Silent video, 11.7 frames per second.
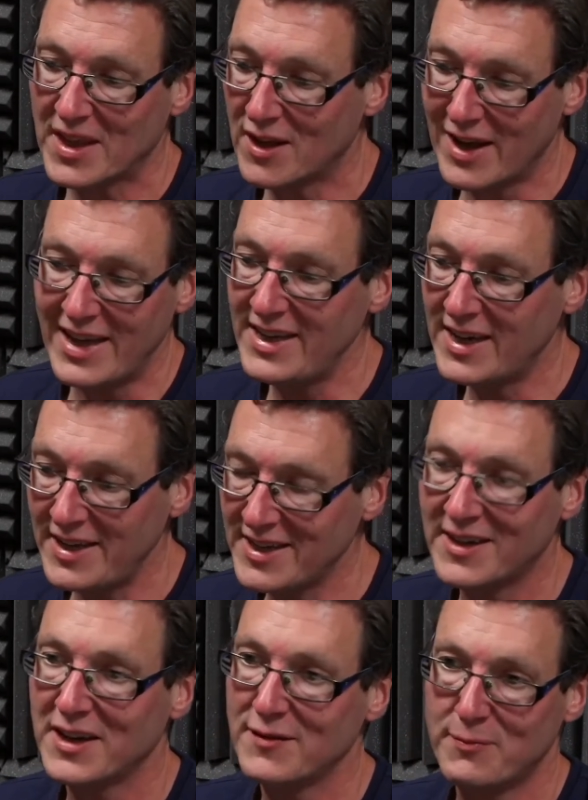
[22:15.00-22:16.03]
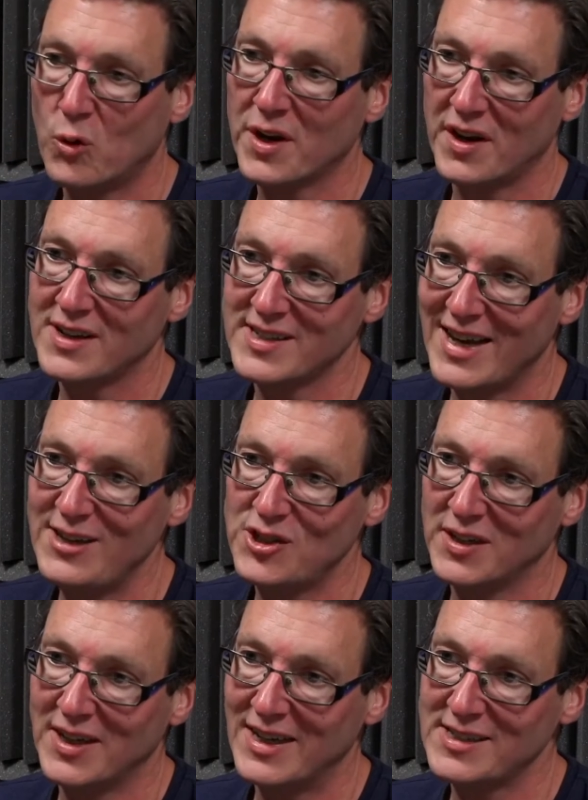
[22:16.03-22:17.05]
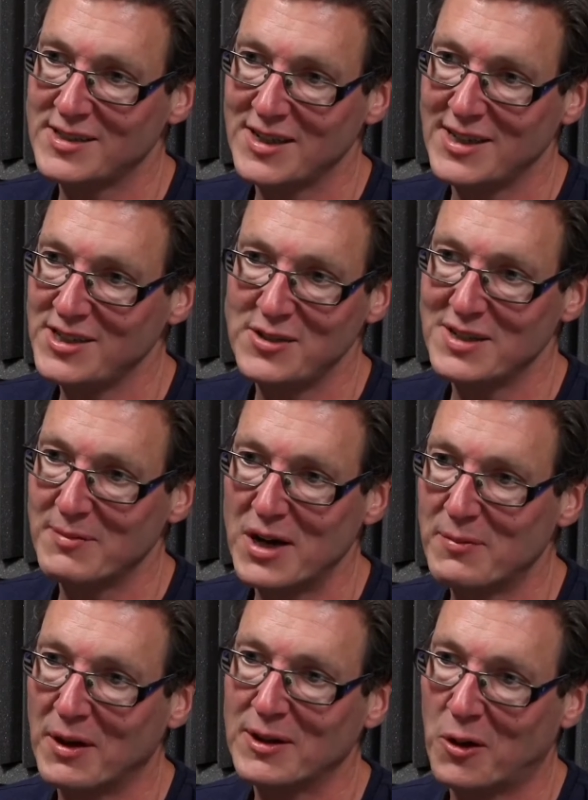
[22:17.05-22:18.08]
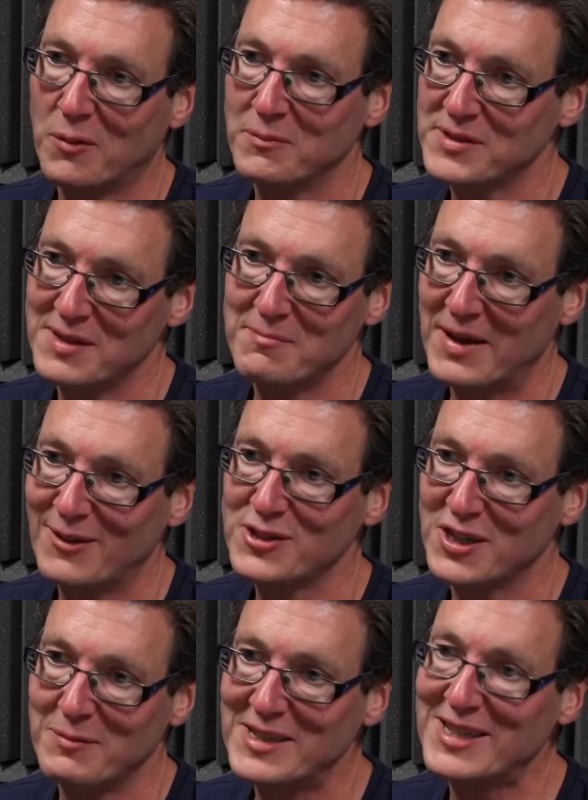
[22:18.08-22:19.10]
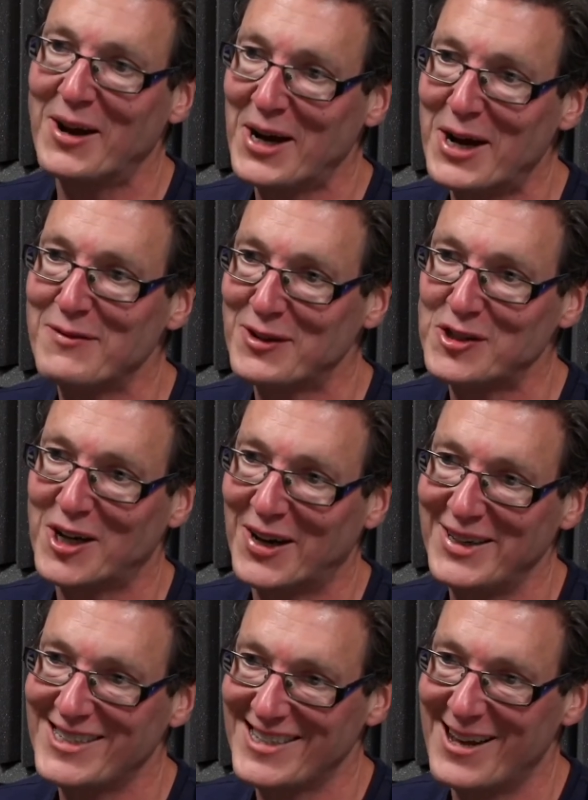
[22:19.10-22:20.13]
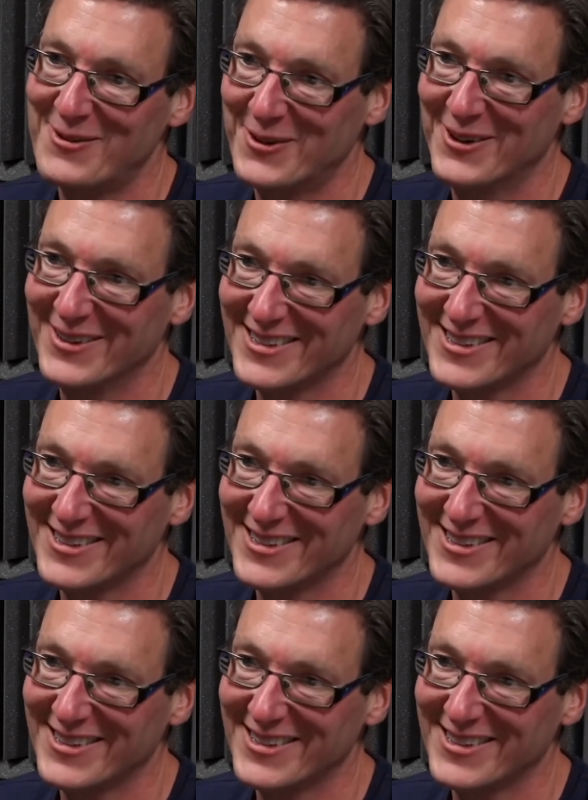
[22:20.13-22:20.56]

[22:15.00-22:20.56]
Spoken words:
any kind of organisation that is using mobile comms in Belgium is going over Chinese networks.